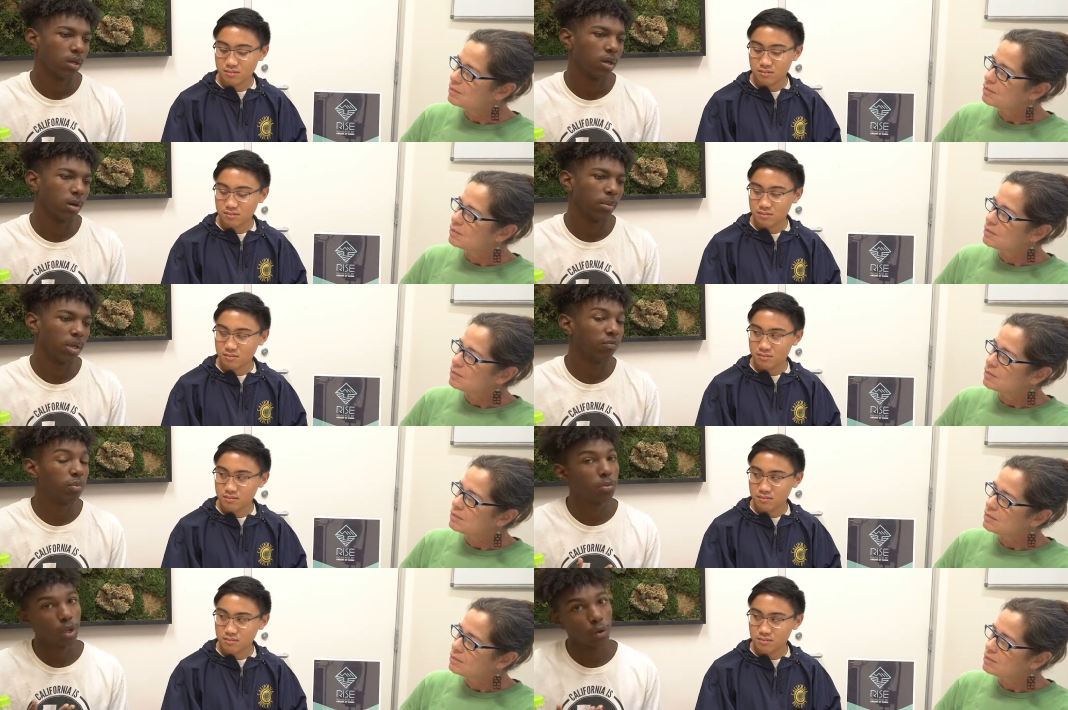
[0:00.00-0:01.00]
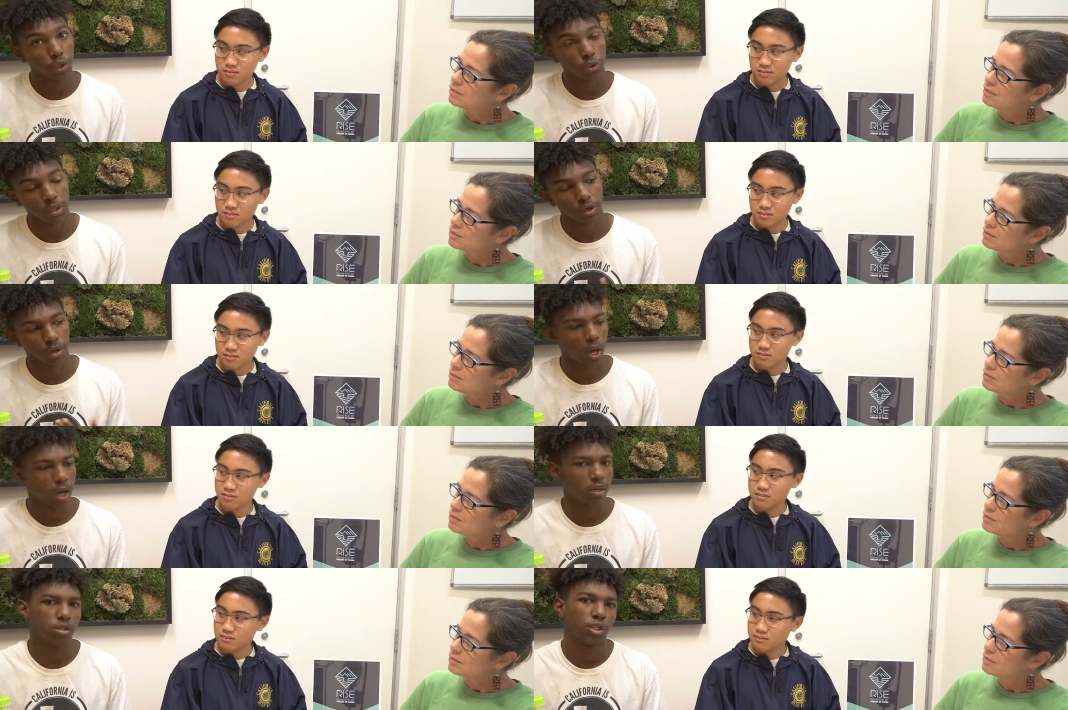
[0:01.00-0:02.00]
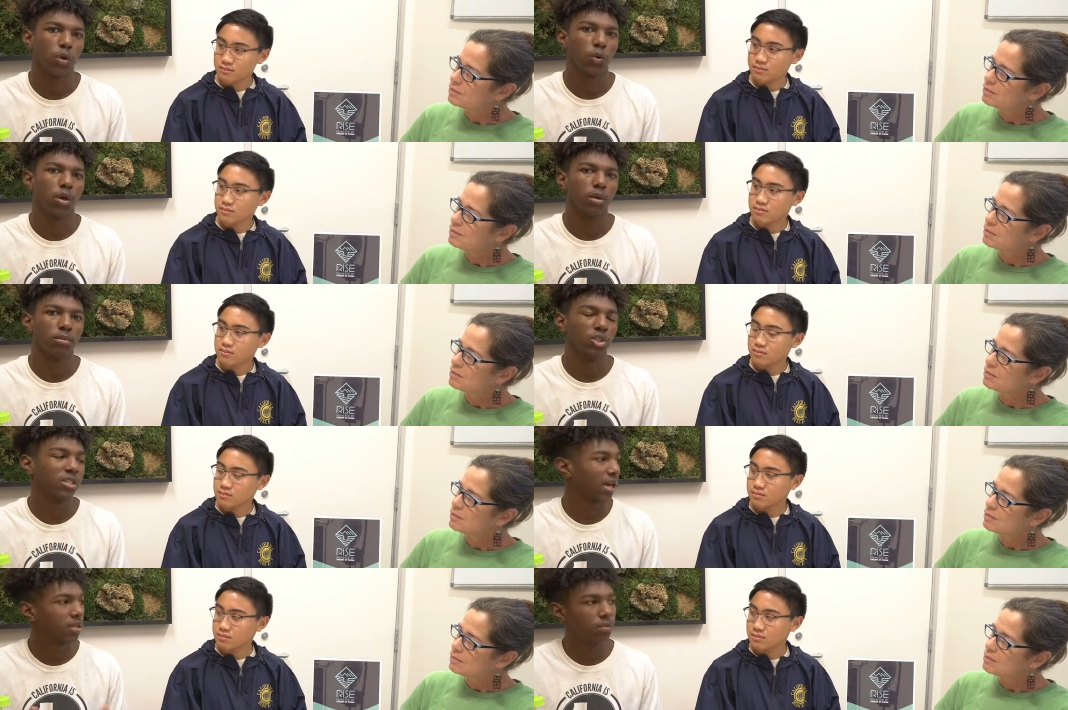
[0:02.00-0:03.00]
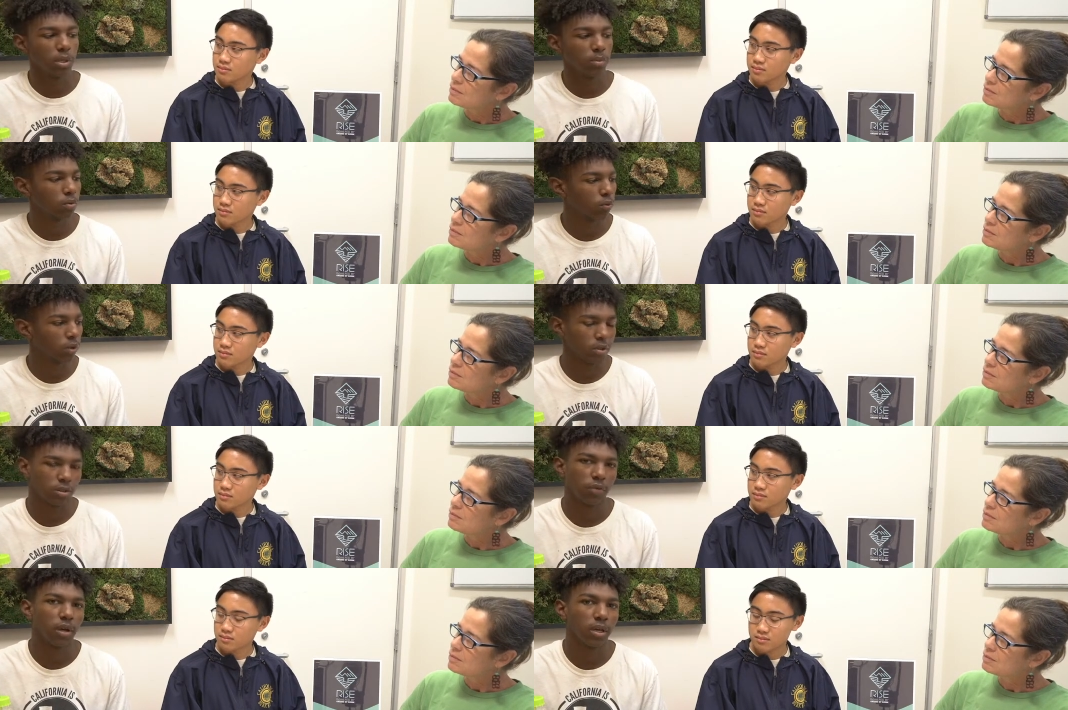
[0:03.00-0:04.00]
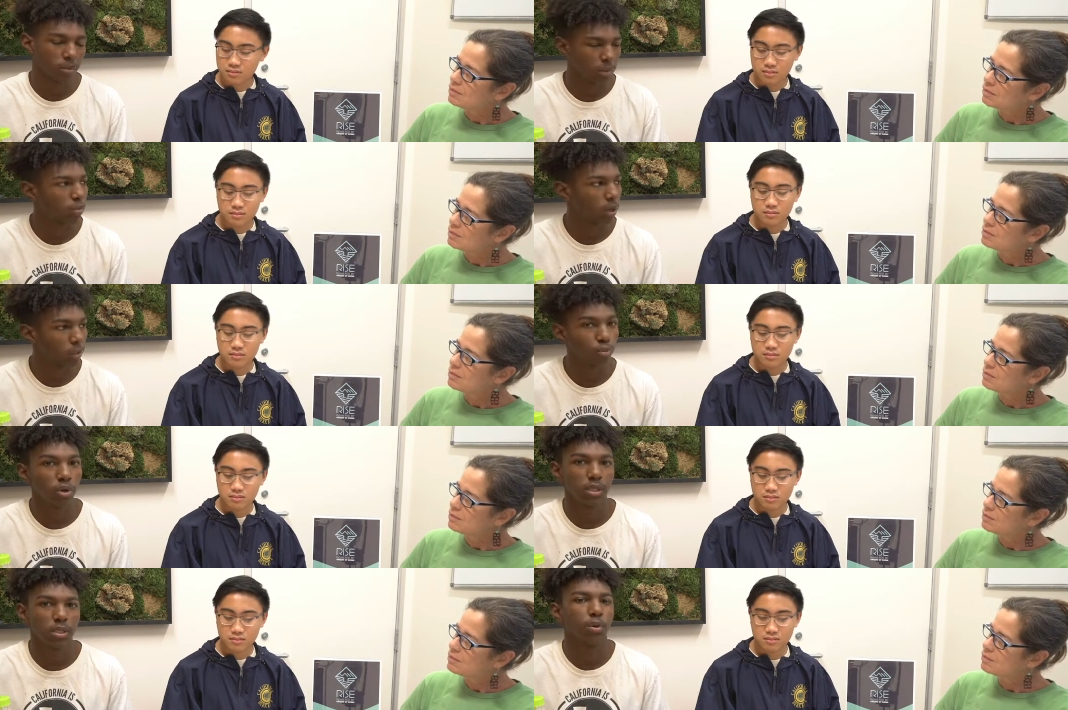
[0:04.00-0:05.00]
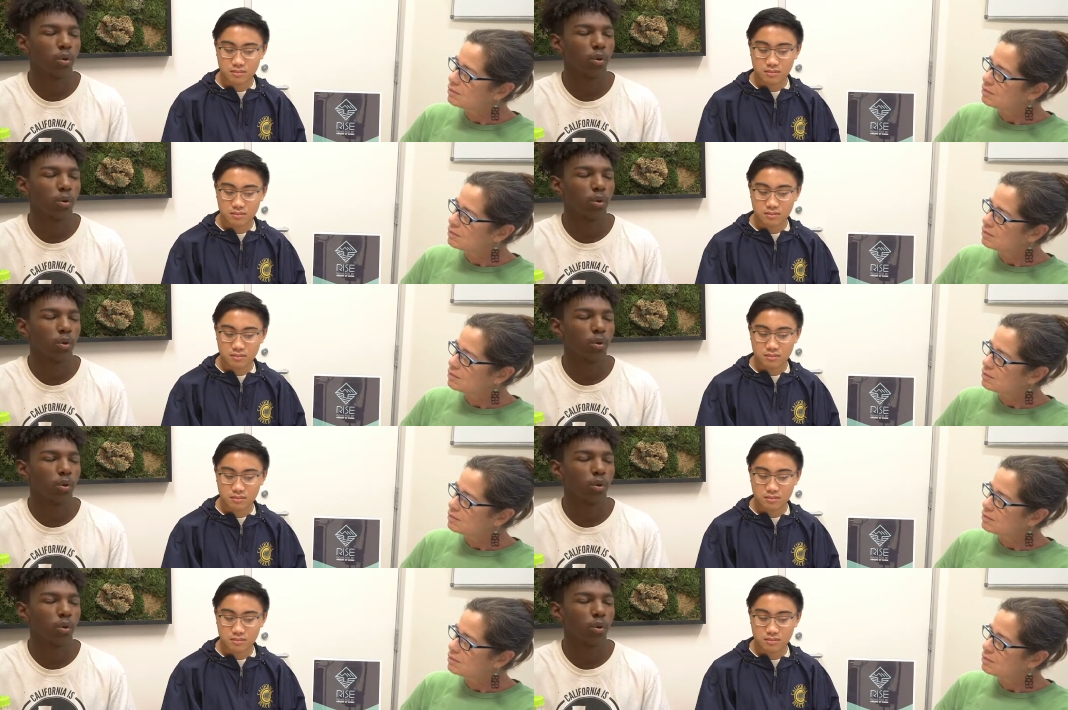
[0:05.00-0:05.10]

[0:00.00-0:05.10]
Speaker 1: um, if people are reusing or not. So um, just asking people with a survey can be a pretty simple